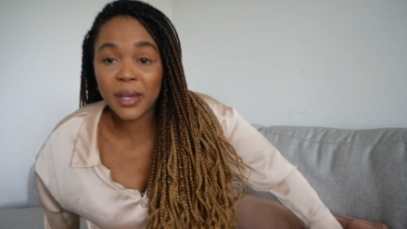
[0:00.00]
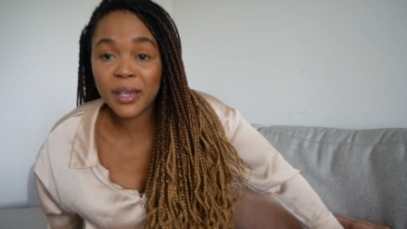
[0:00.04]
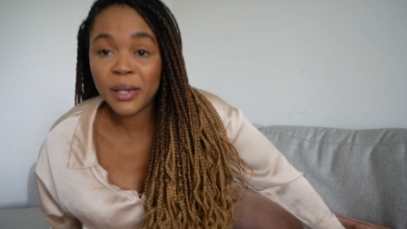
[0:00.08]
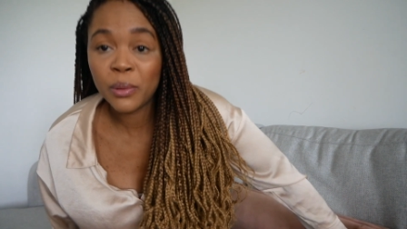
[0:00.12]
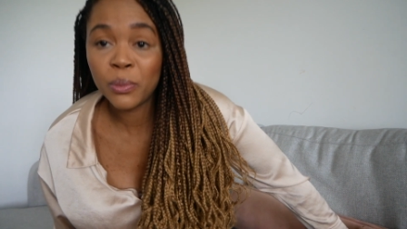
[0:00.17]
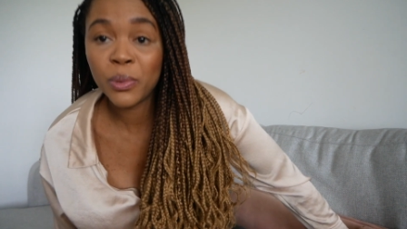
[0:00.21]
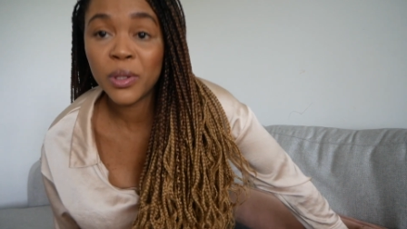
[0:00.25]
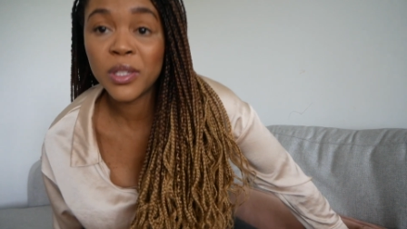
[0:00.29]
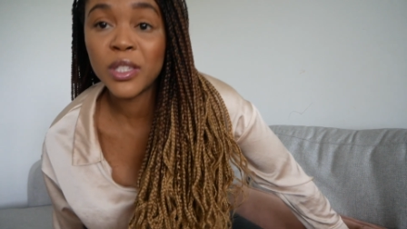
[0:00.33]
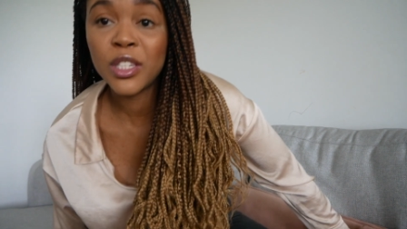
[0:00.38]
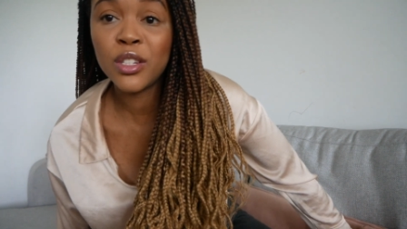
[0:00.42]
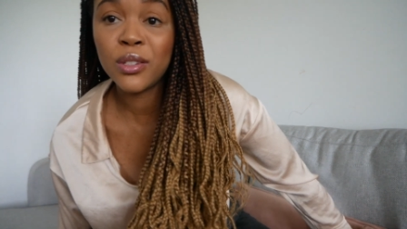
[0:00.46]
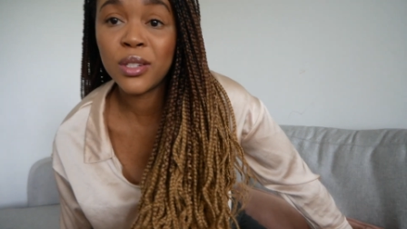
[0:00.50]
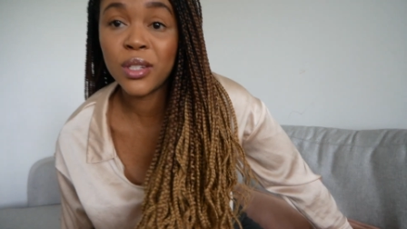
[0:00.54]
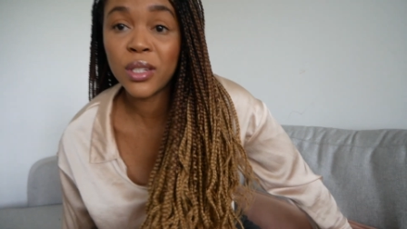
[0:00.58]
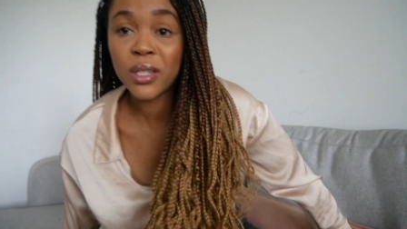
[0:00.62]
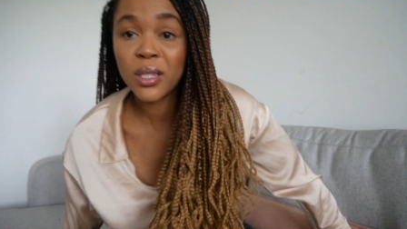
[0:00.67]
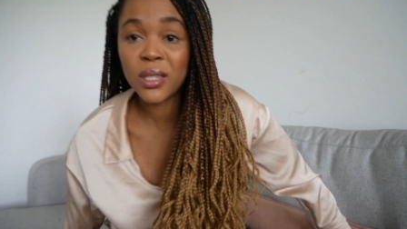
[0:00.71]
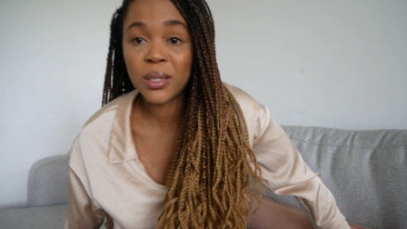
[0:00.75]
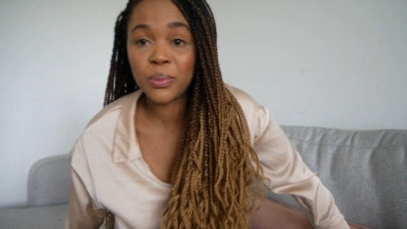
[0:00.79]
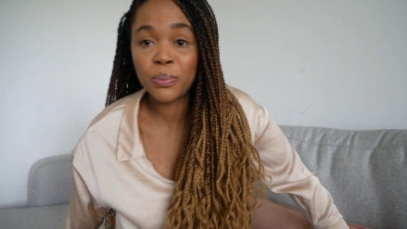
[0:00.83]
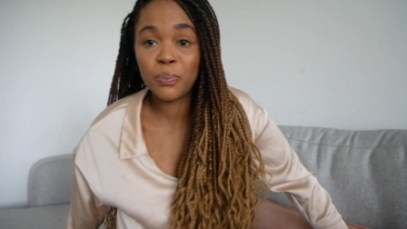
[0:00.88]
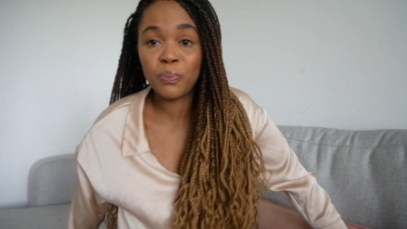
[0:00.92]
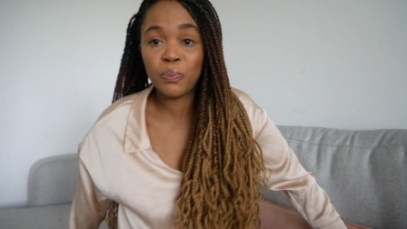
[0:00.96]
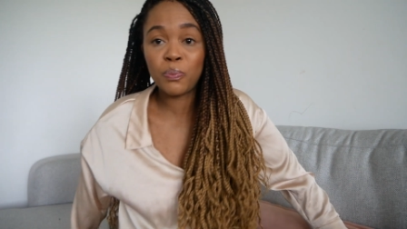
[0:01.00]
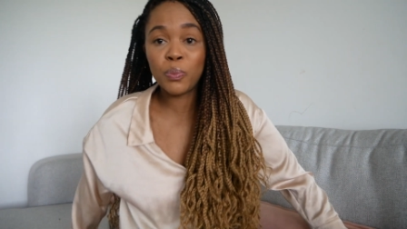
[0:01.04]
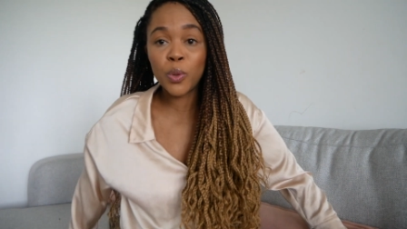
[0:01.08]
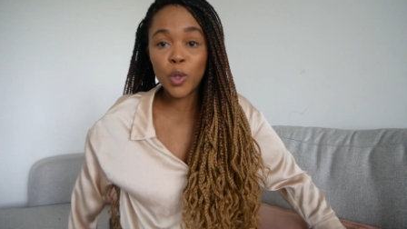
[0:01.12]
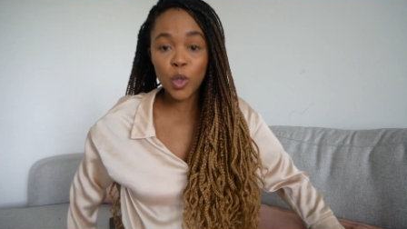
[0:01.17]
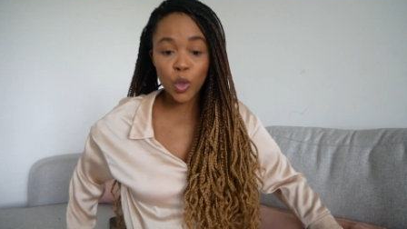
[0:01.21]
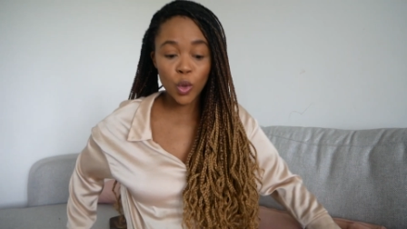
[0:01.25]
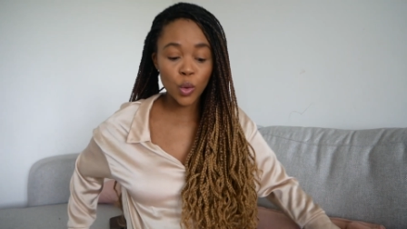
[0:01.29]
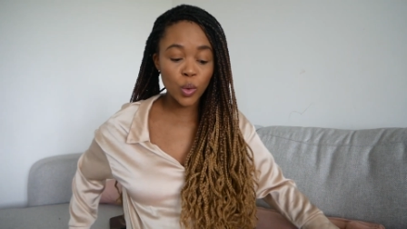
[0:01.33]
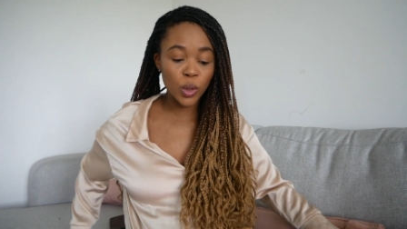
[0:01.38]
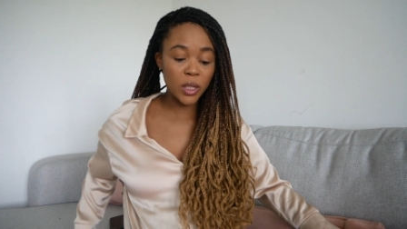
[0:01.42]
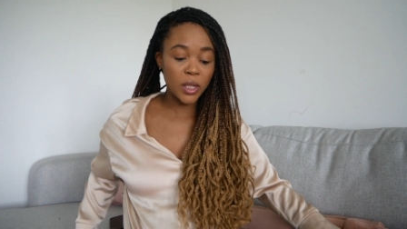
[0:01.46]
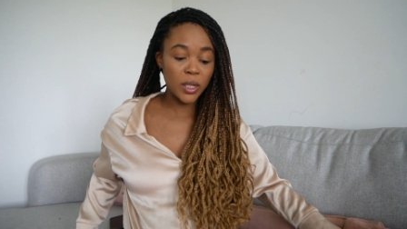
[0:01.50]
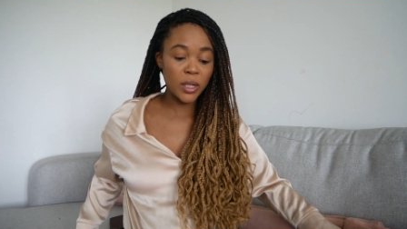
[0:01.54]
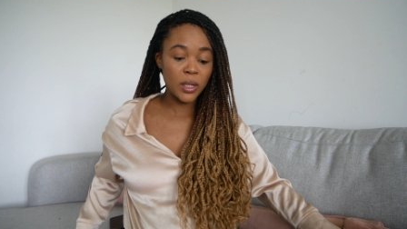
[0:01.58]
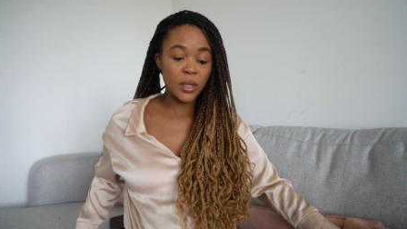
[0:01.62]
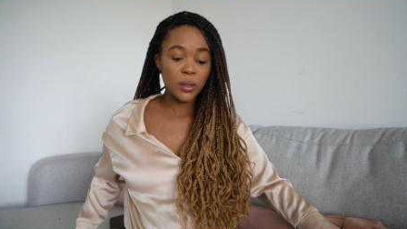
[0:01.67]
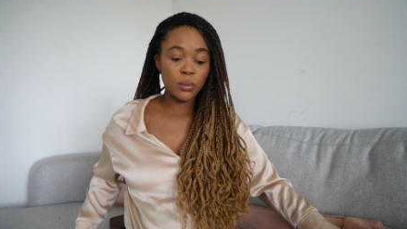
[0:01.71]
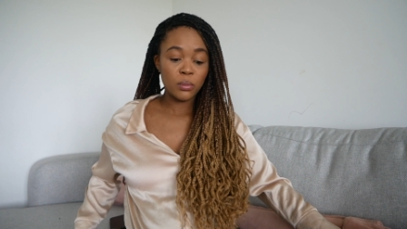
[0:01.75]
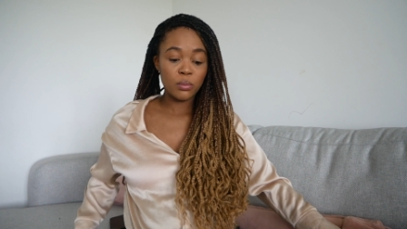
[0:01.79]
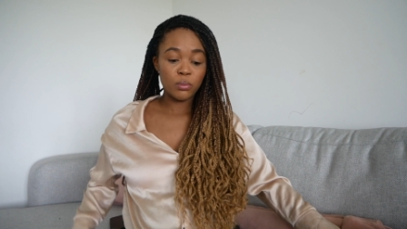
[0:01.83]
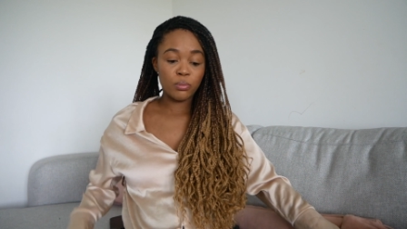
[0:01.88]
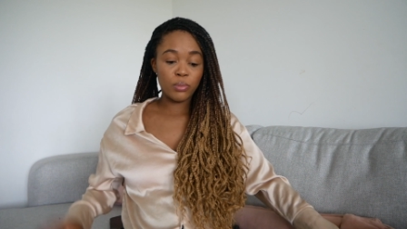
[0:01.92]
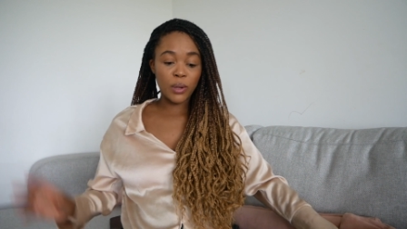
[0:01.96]
It wasn't just
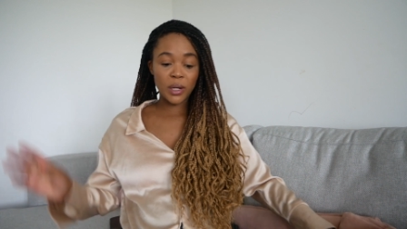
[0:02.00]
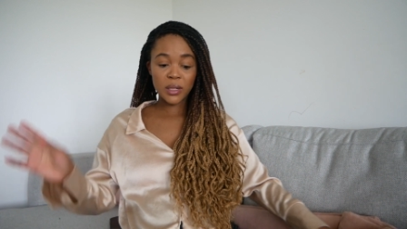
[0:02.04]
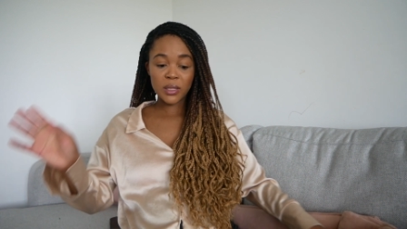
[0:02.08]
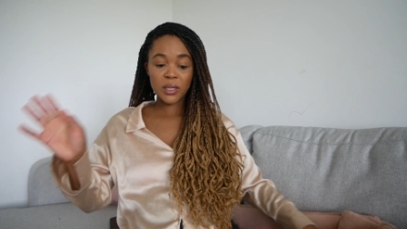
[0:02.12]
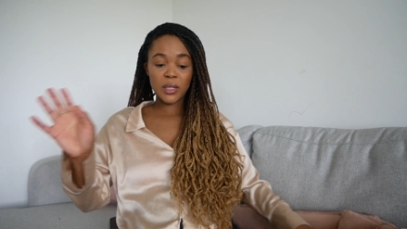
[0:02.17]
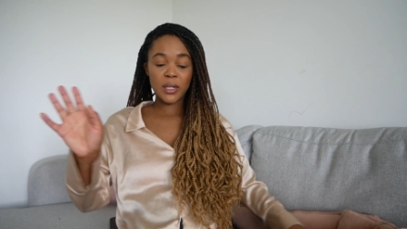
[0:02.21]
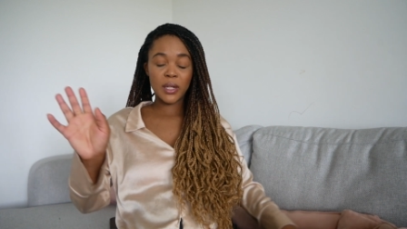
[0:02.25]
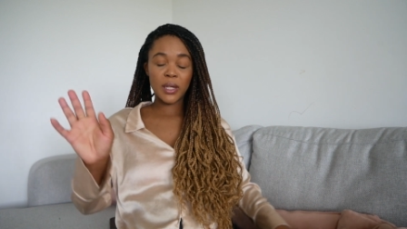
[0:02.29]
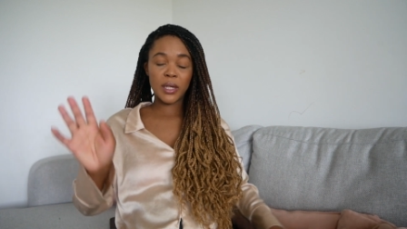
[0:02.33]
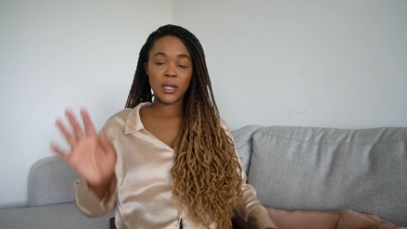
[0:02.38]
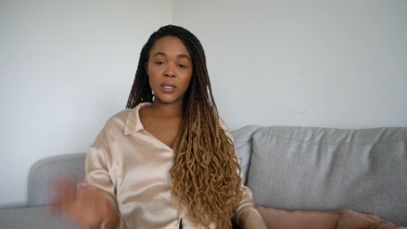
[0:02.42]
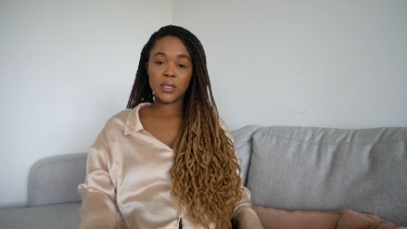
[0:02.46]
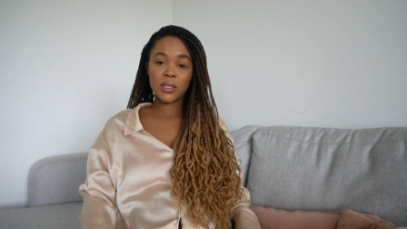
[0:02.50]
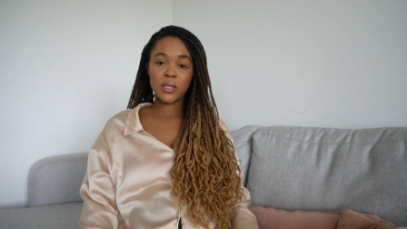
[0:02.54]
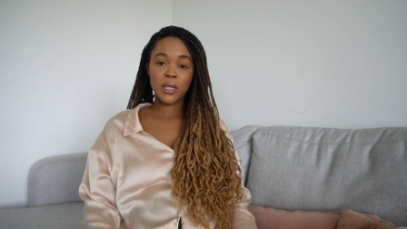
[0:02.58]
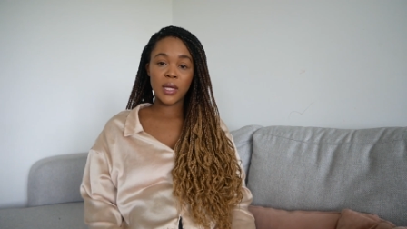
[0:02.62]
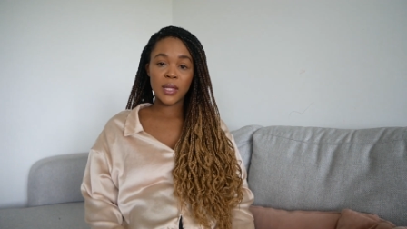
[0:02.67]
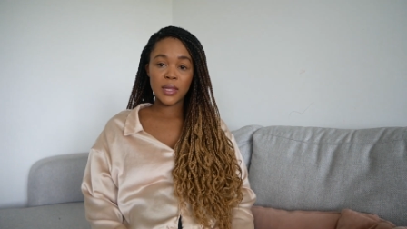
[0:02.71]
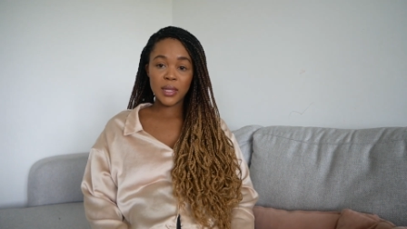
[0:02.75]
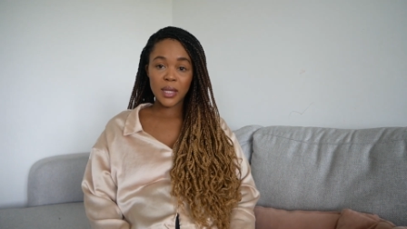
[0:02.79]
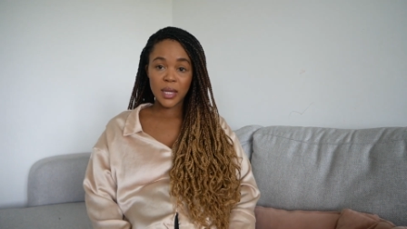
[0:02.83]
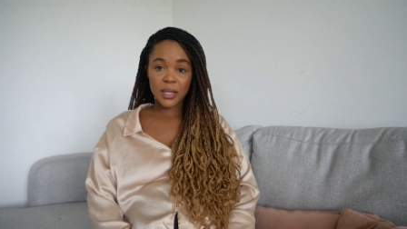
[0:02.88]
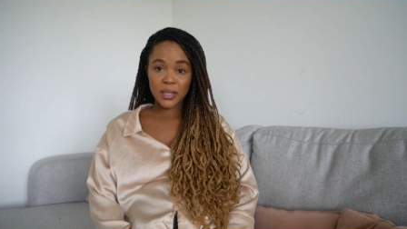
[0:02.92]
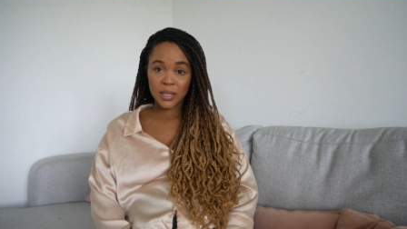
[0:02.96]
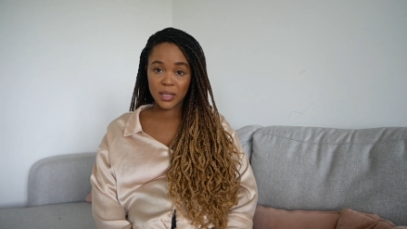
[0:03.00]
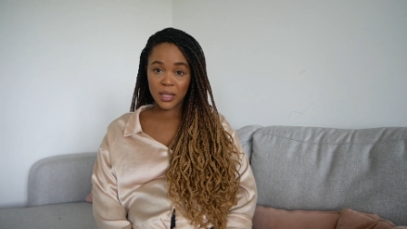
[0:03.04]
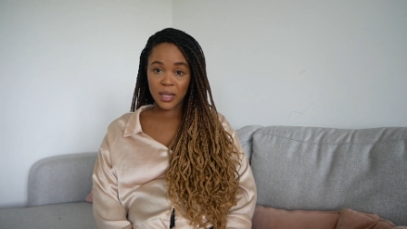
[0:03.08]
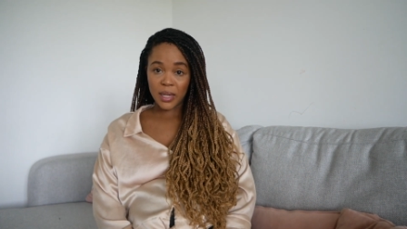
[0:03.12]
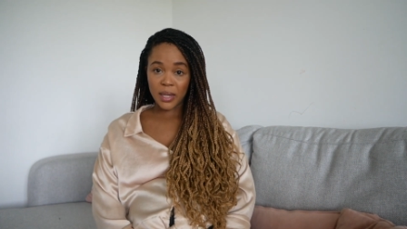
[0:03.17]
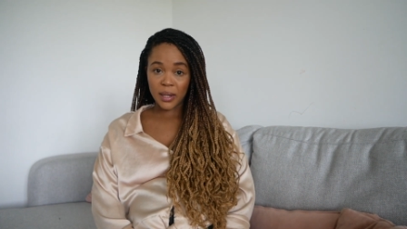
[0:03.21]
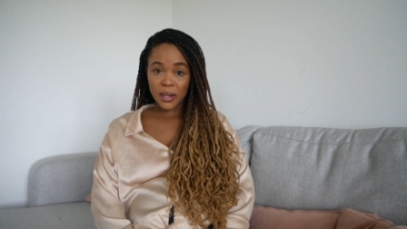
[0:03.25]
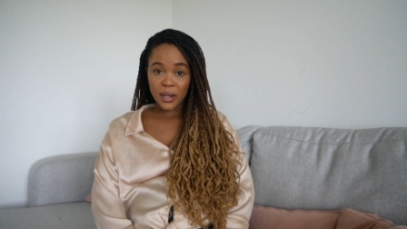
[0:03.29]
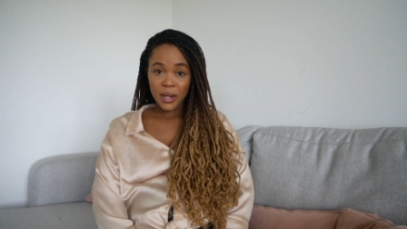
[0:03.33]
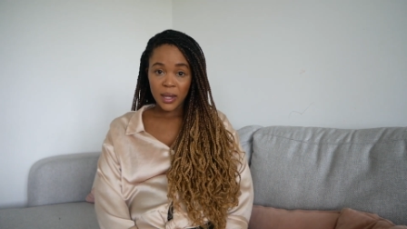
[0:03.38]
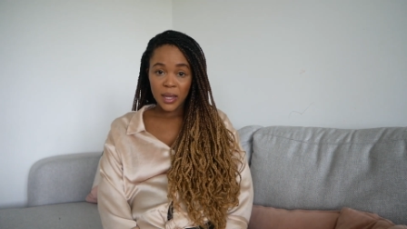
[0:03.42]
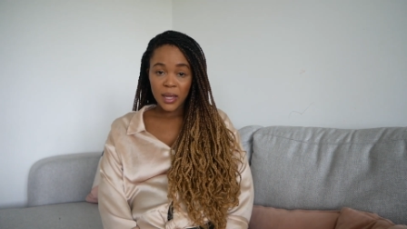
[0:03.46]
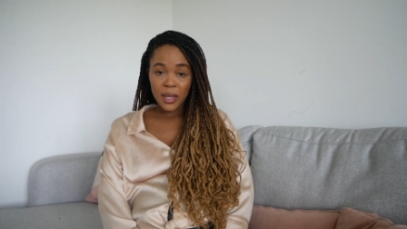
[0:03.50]
purely Braxton Hicks and that's it.